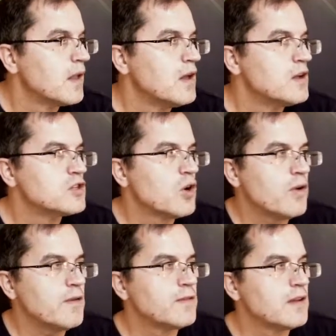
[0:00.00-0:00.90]
So
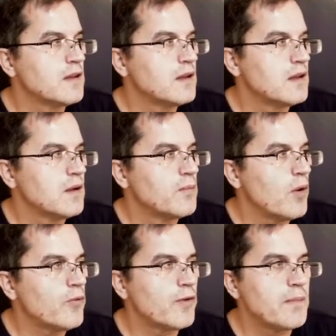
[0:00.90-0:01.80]
if
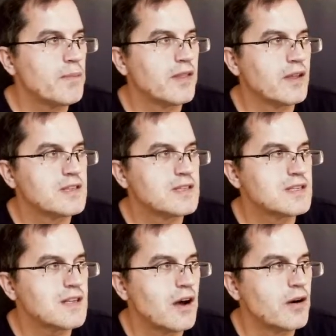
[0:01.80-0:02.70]
both impedances
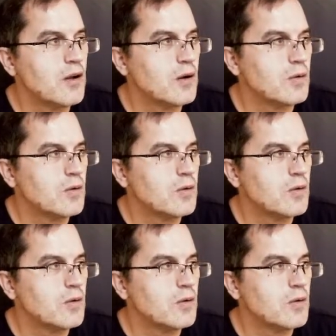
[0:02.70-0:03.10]
are low,